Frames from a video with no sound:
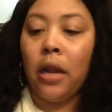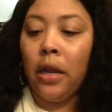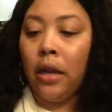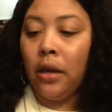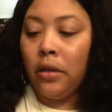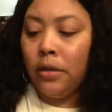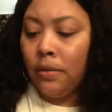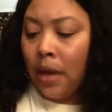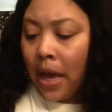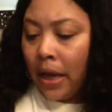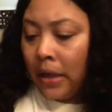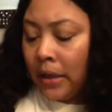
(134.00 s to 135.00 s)
it in a
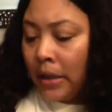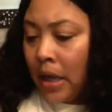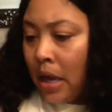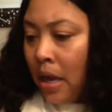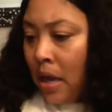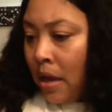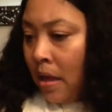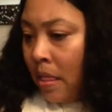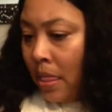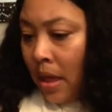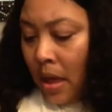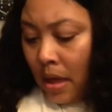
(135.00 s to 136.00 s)
2X.
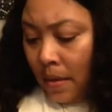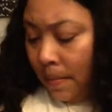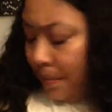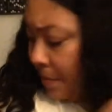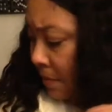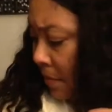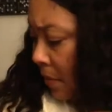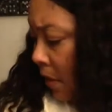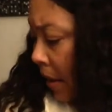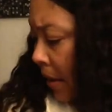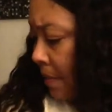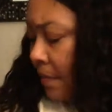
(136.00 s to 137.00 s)

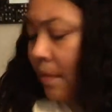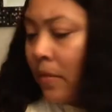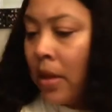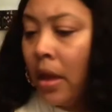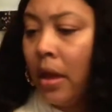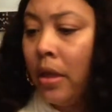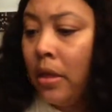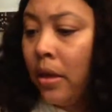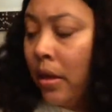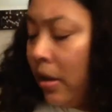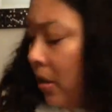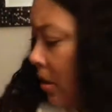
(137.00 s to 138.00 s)
Okay. And
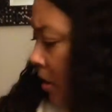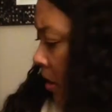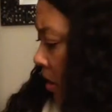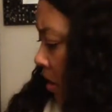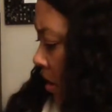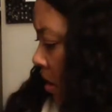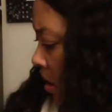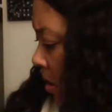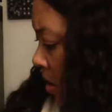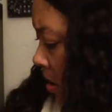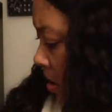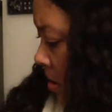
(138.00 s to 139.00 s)
then,
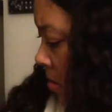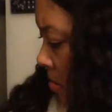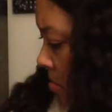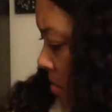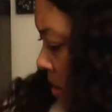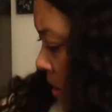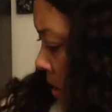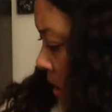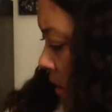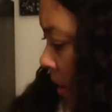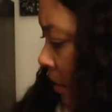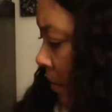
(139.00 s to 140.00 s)

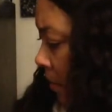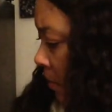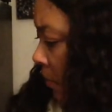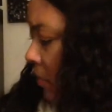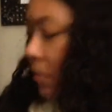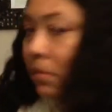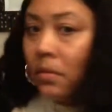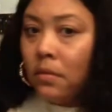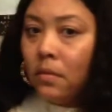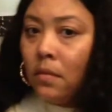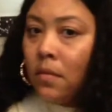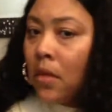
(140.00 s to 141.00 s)
let's see.
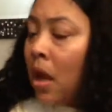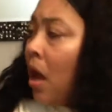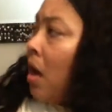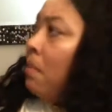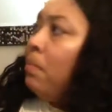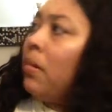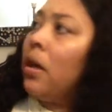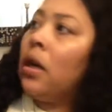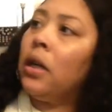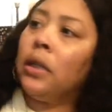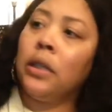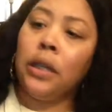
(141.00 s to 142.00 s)
I
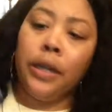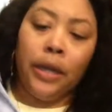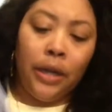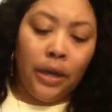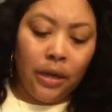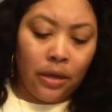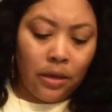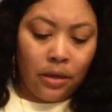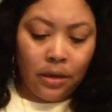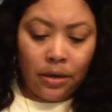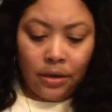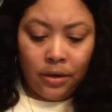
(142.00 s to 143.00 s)
bought
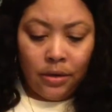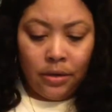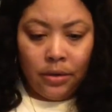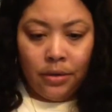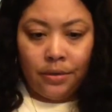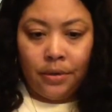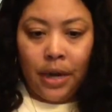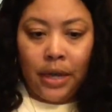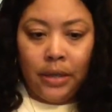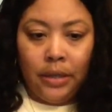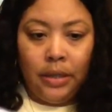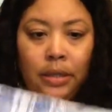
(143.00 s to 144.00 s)
another
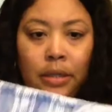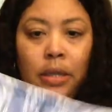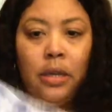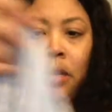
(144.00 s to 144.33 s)
dress.